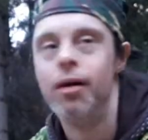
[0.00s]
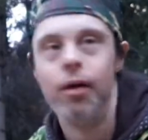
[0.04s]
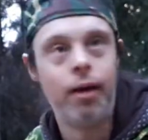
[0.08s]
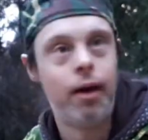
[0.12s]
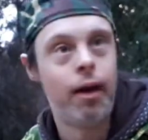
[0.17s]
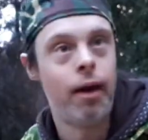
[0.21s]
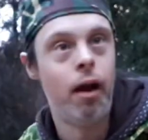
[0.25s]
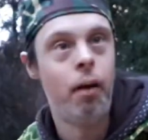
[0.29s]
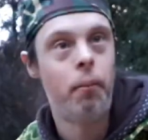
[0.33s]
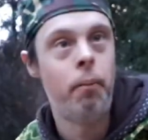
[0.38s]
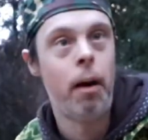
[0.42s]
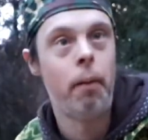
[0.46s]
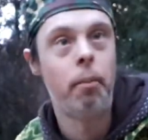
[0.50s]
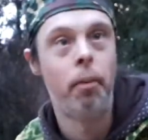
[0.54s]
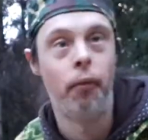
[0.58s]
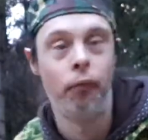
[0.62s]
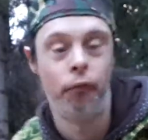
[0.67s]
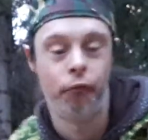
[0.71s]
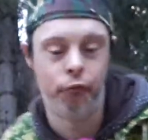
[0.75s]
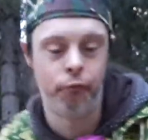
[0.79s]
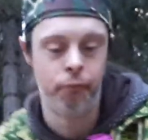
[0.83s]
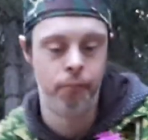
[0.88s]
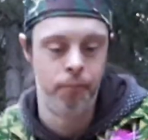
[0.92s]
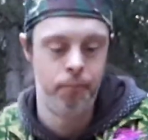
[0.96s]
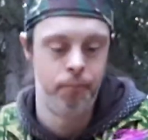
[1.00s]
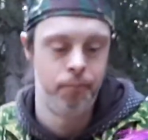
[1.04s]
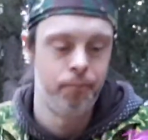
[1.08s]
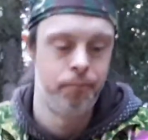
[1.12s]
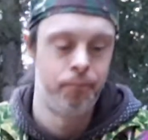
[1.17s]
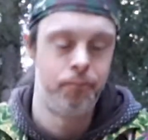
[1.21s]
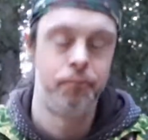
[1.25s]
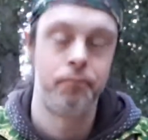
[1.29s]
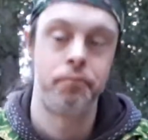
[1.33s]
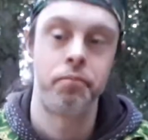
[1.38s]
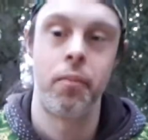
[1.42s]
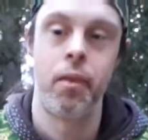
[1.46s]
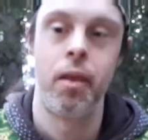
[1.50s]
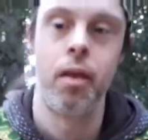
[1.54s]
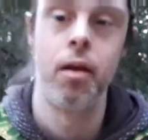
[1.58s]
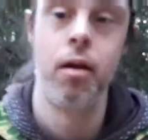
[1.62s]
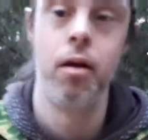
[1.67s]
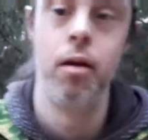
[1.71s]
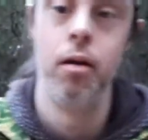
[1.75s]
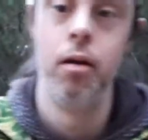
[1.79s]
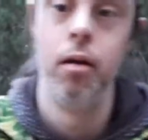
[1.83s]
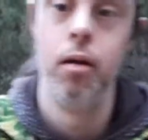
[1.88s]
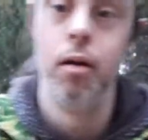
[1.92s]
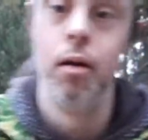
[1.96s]
get out bubbles.
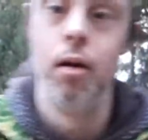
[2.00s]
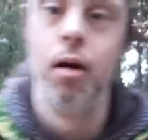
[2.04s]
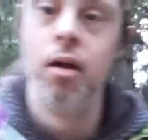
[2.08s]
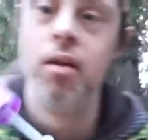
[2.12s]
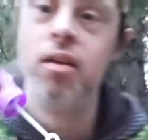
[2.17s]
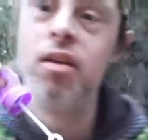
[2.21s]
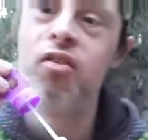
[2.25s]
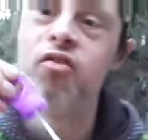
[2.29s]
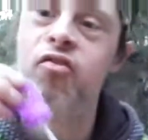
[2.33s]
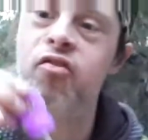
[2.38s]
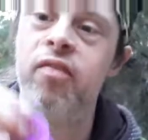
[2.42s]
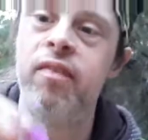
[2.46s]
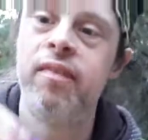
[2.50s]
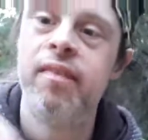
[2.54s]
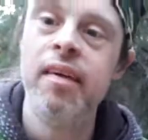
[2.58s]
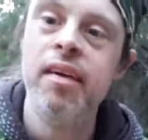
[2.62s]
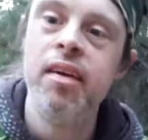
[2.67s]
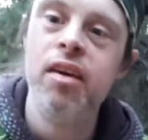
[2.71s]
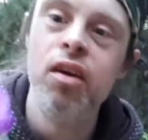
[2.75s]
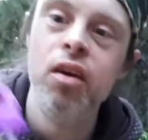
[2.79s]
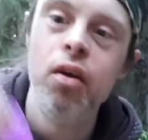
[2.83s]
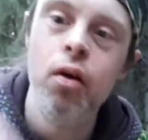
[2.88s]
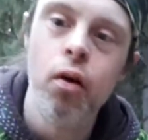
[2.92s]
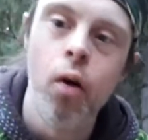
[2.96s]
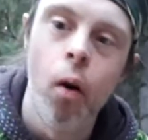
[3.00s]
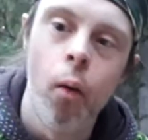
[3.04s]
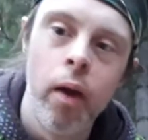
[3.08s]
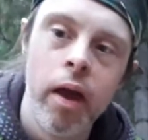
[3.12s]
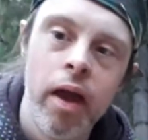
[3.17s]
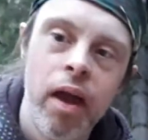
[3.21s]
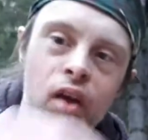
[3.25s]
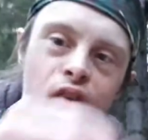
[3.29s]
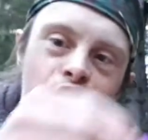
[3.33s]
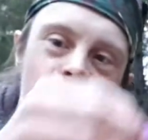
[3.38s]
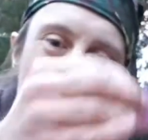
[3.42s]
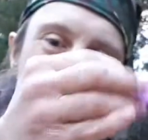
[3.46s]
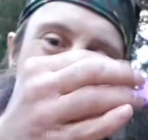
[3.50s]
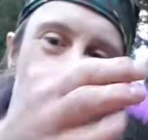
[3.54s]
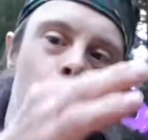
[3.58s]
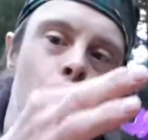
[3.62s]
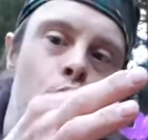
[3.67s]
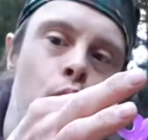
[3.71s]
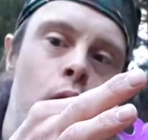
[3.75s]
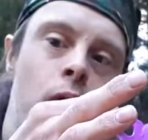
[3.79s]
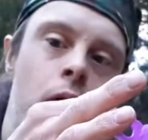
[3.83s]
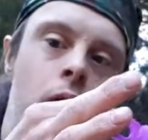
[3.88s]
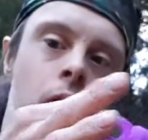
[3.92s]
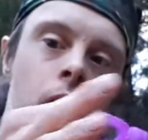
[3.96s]
Just seeing you go
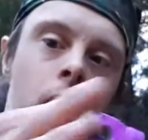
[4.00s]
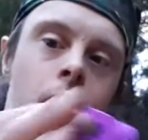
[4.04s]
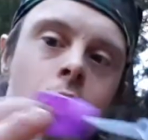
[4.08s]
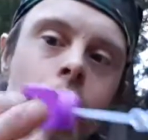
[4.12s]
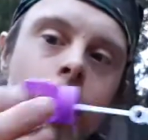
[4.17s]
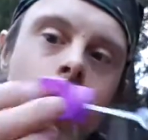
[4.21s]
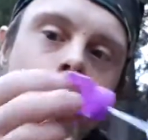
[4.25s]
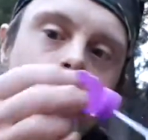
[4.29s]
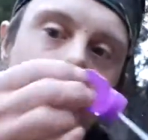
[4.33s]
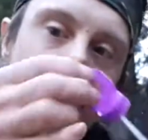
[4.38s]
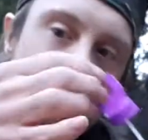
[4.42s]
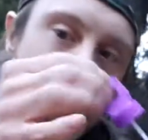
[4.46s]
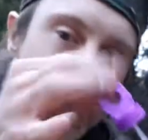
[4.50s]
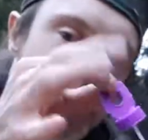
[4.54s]
into the